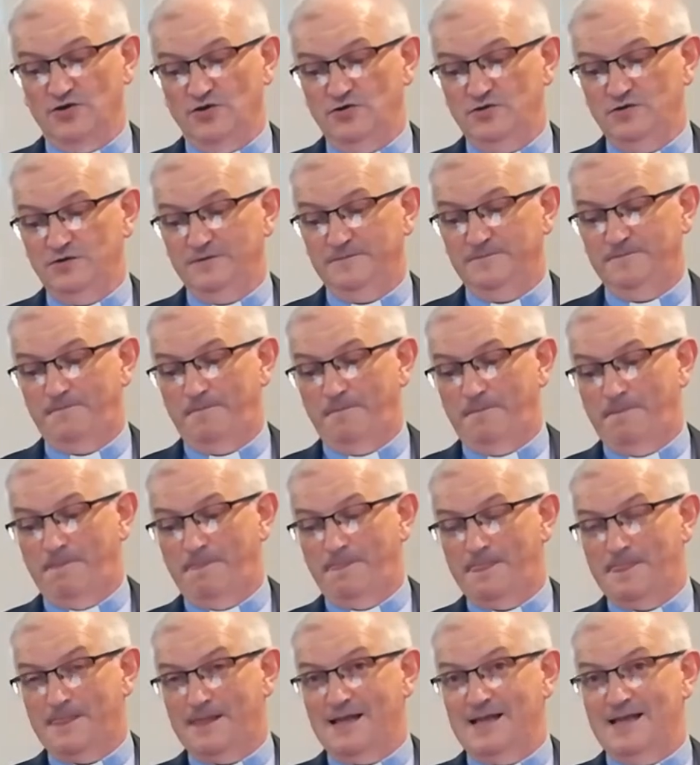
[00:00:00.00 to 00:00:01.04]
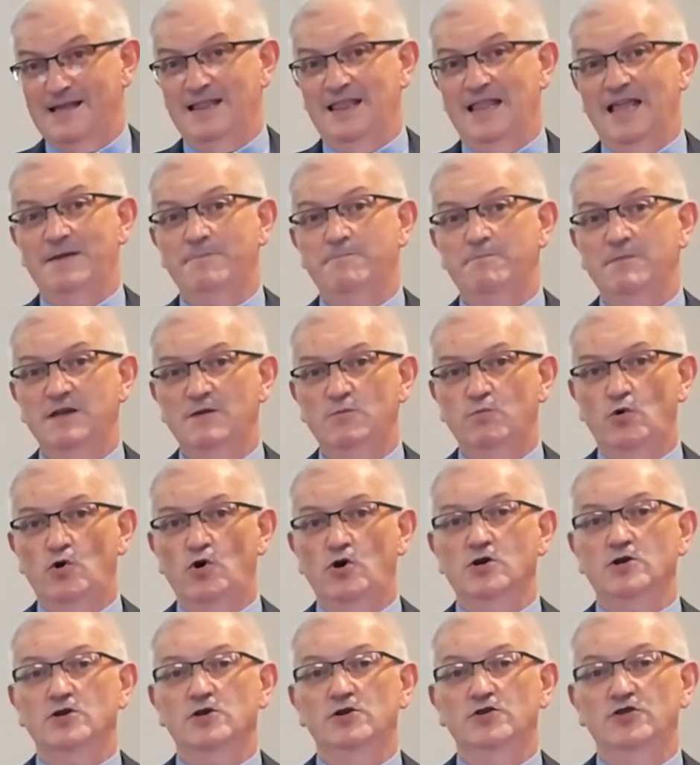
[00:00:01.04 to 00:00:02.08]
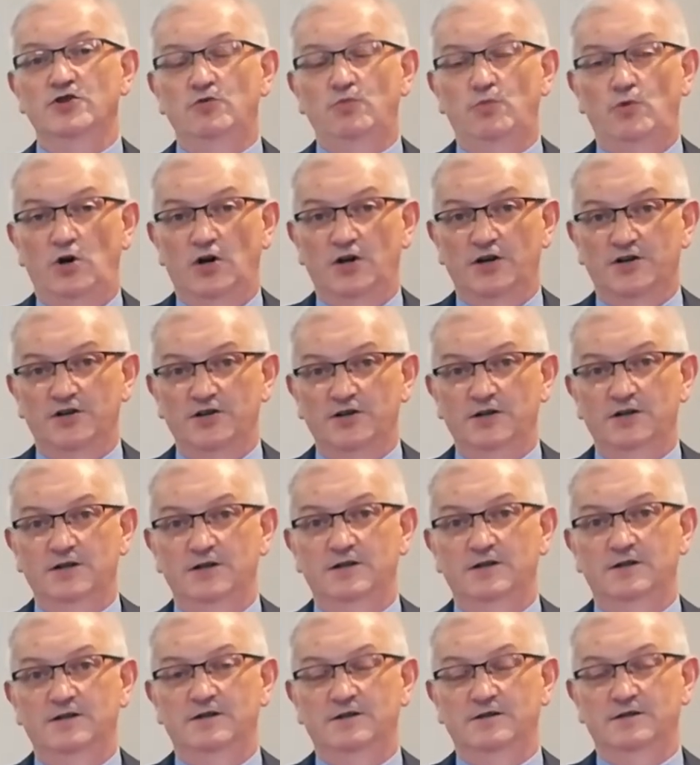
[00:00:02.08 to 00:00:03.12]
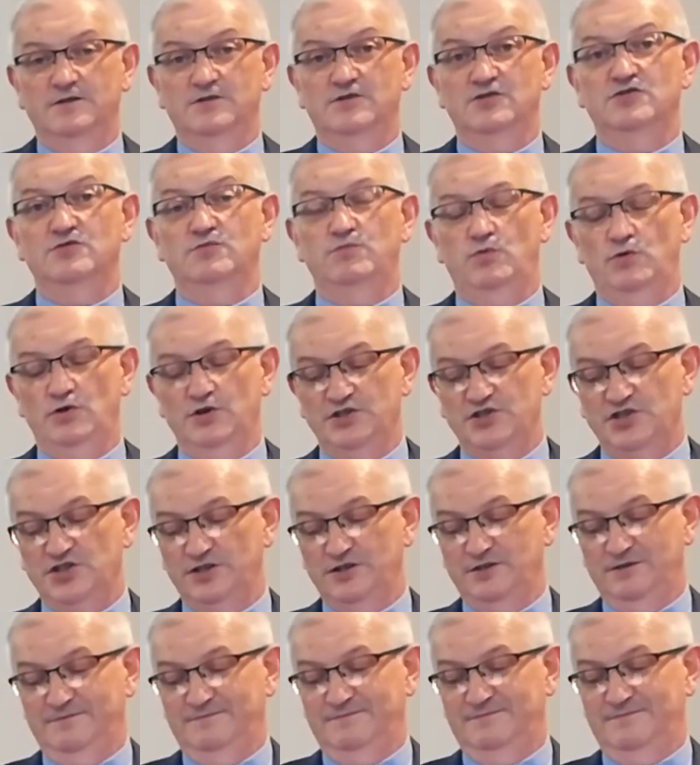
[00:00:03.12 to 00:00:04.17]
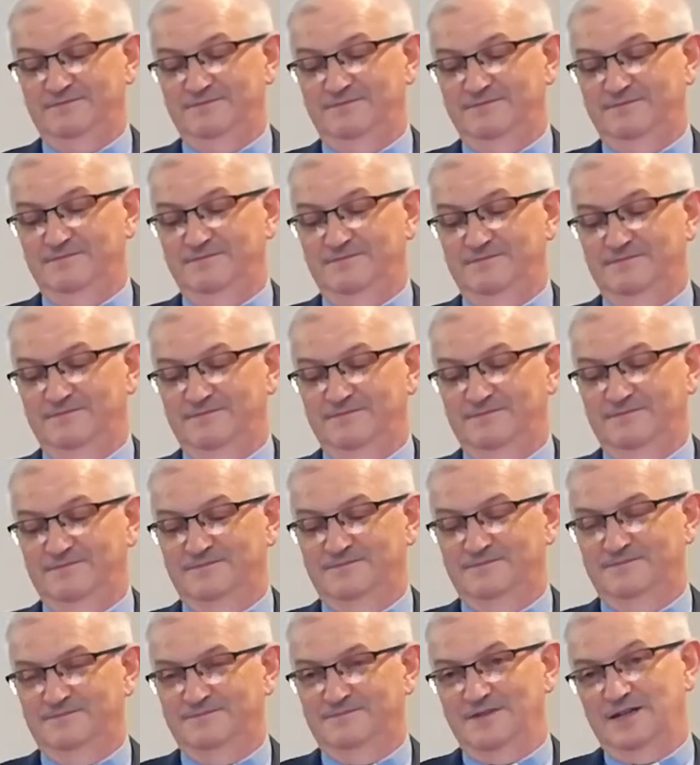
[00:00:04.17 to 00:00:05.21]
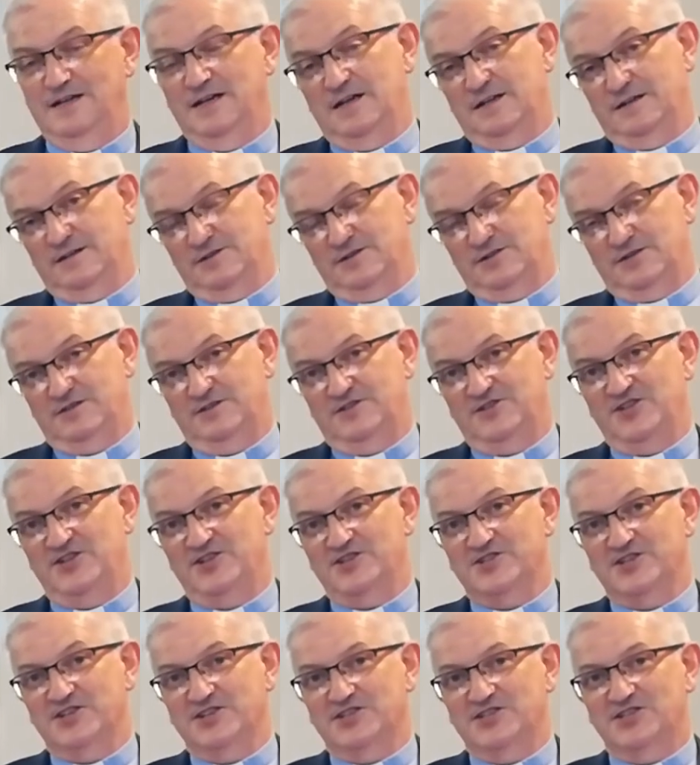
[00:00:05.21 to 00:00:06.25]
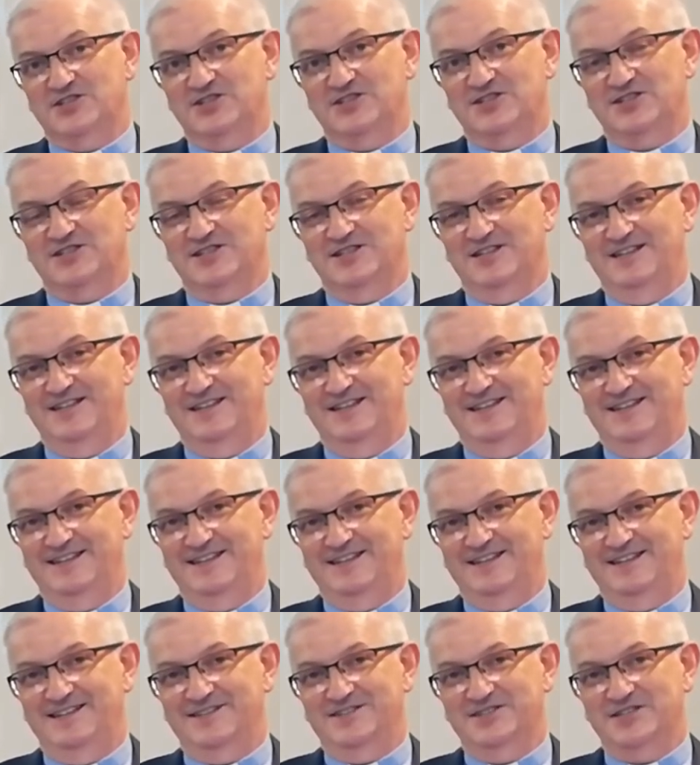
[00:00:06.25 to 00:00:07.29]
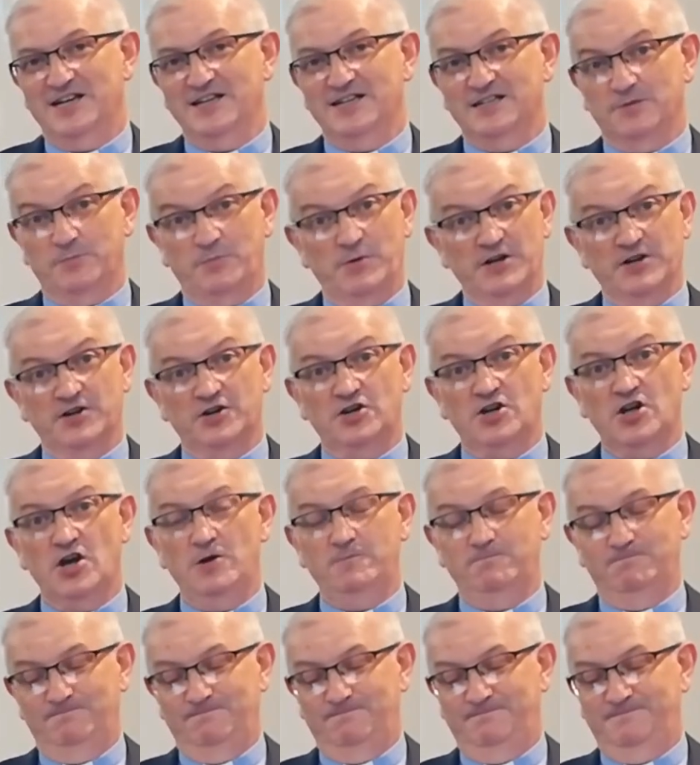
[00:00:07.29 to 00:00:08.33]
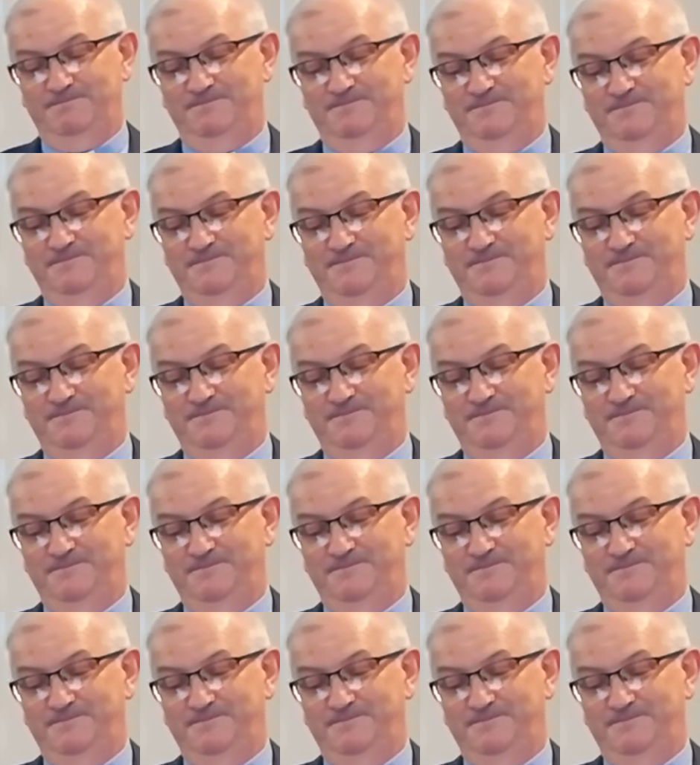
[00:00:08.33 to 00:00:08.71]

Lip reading: you, let me walk on the water towards you." And Jesus said to Peter, "Come."